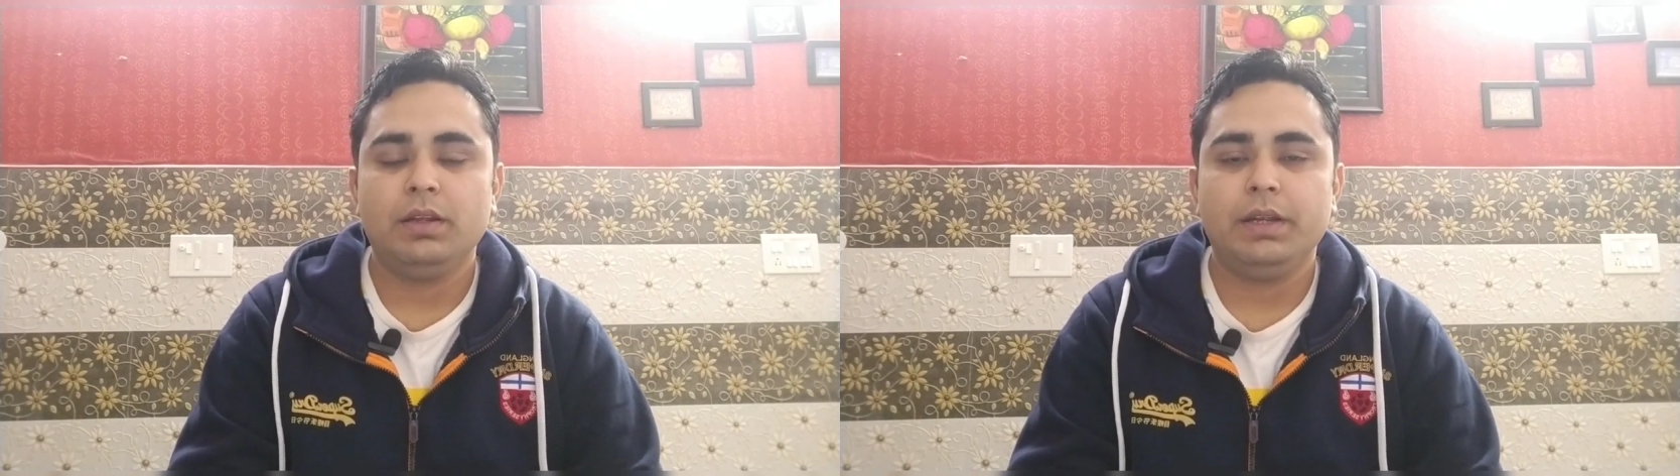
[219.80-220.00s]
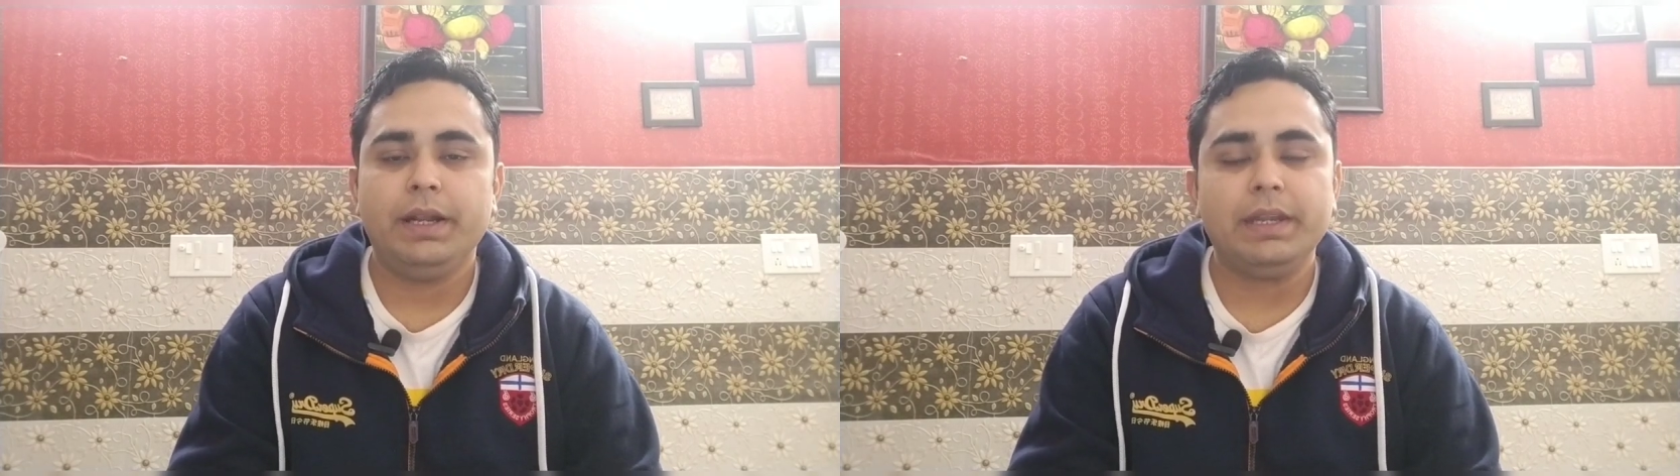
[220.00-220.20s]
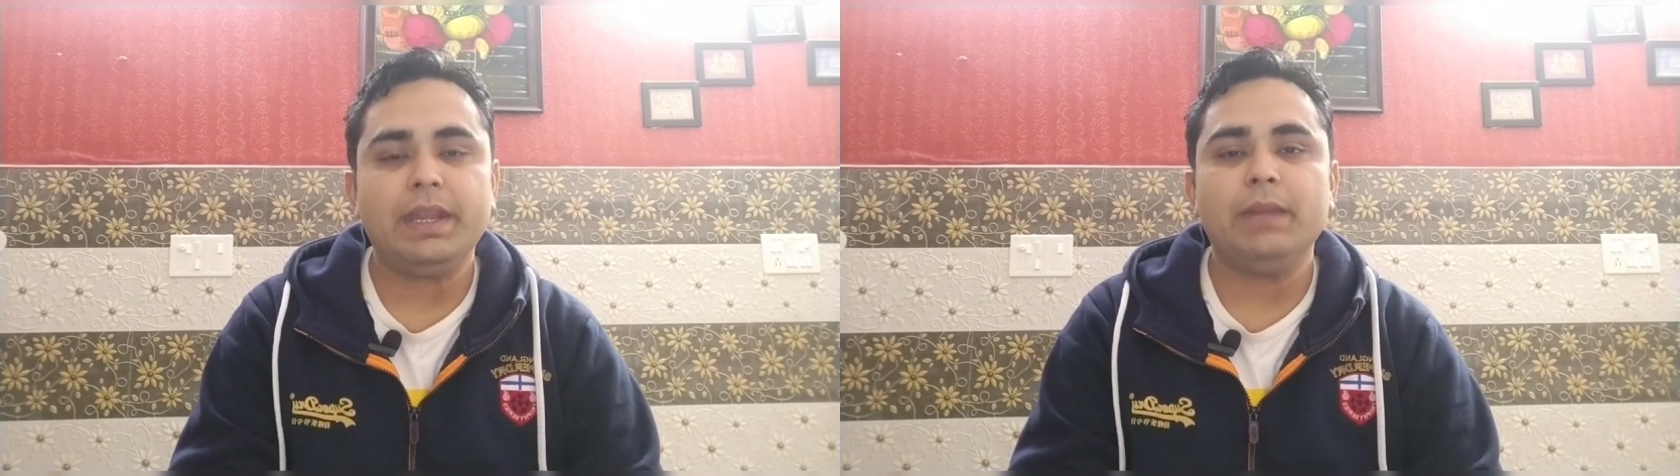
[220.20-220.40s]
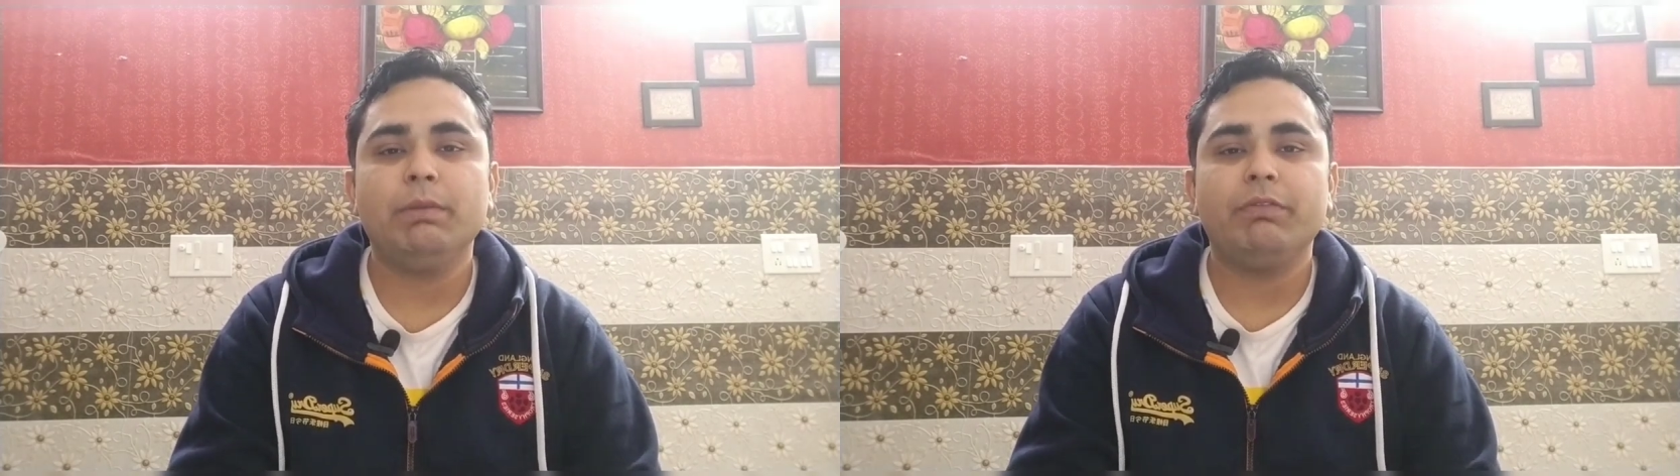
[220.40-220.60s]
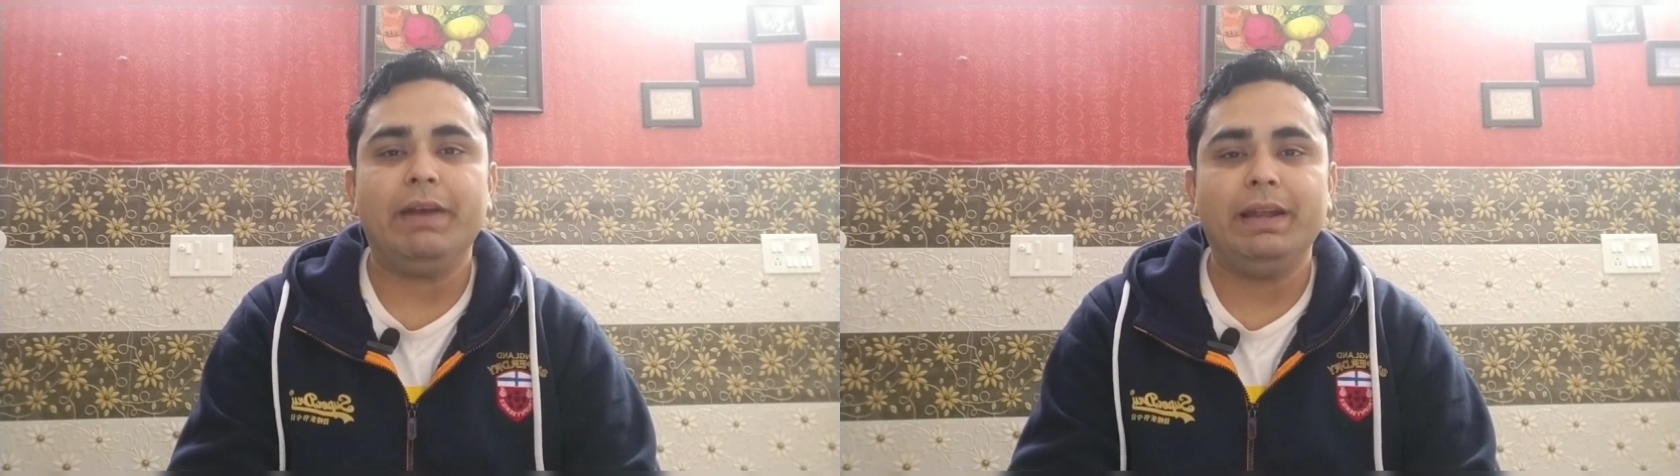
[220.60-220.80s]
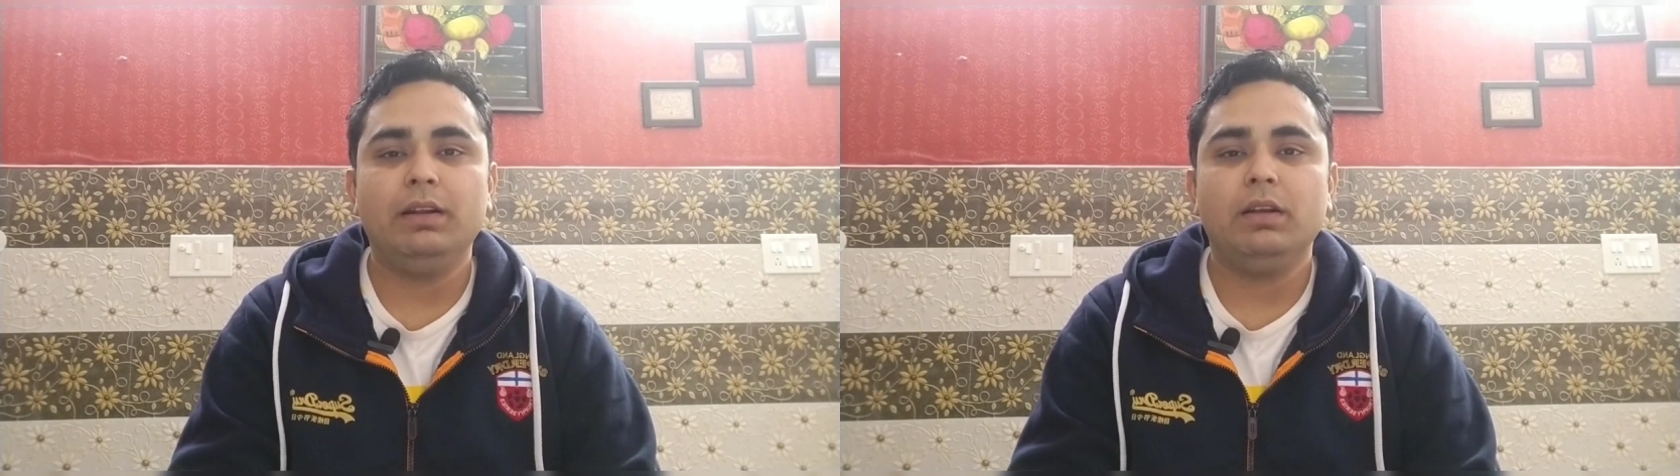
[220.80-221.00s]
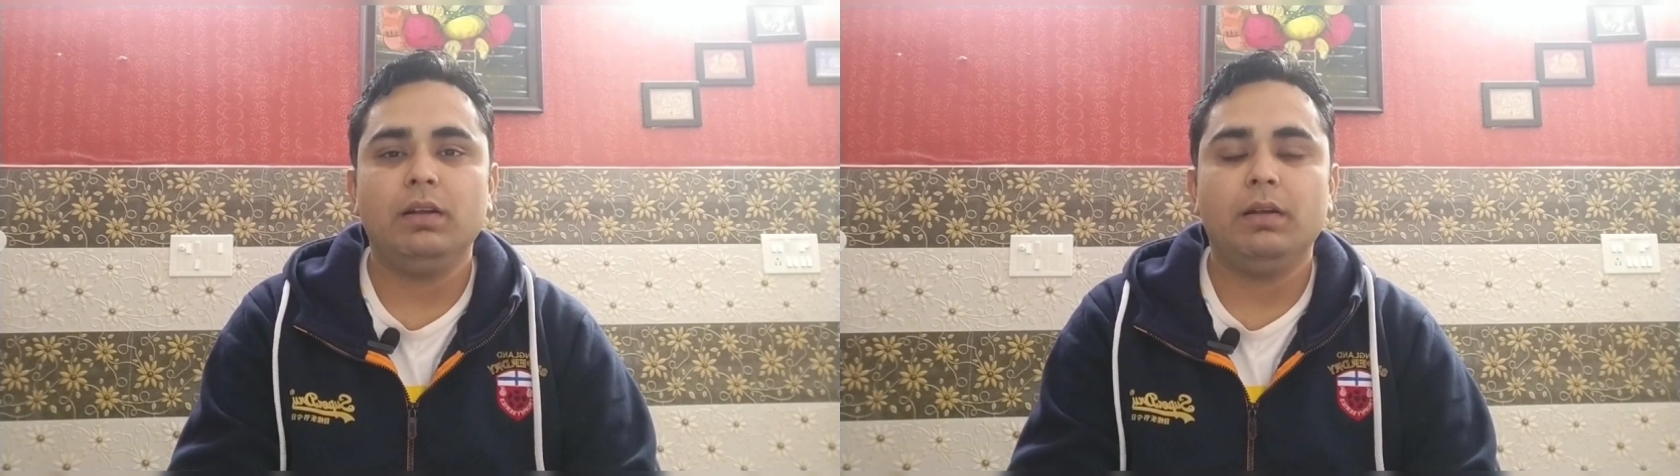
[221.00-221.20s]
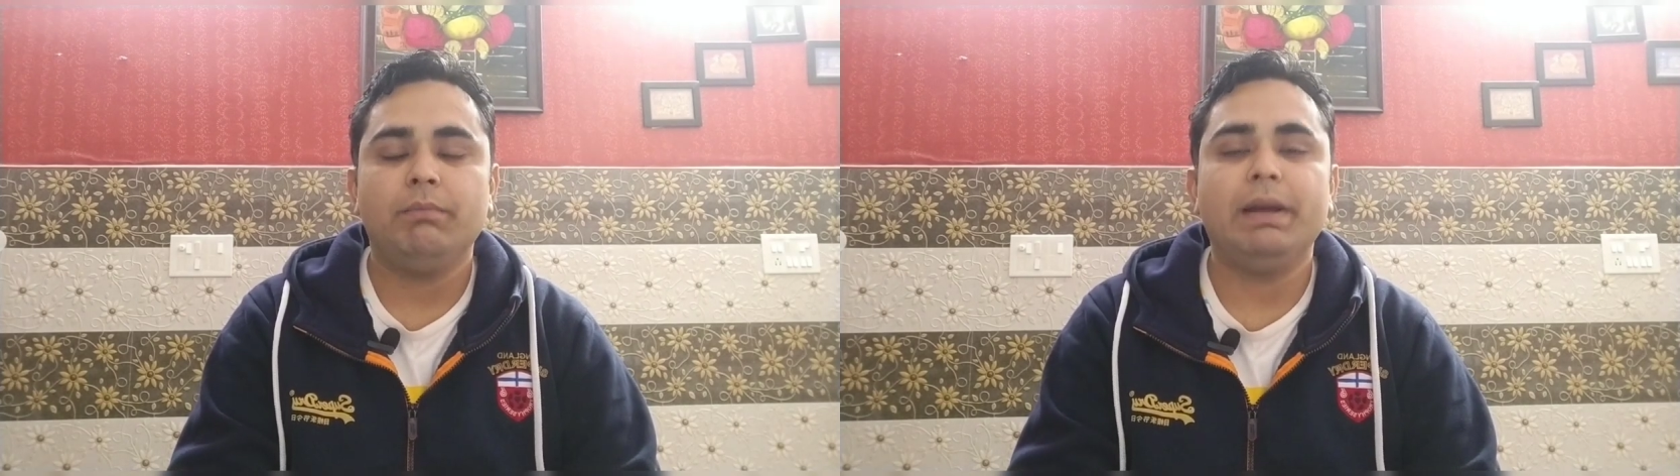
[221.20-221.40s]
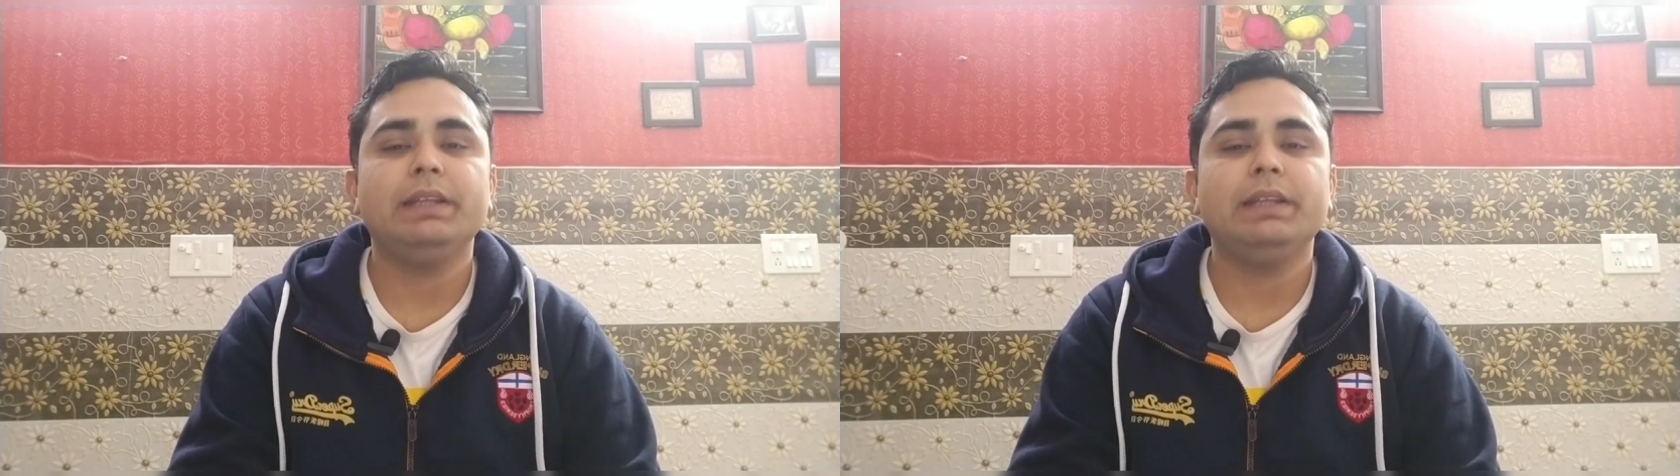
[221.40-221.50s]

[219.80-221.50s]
It can be filed by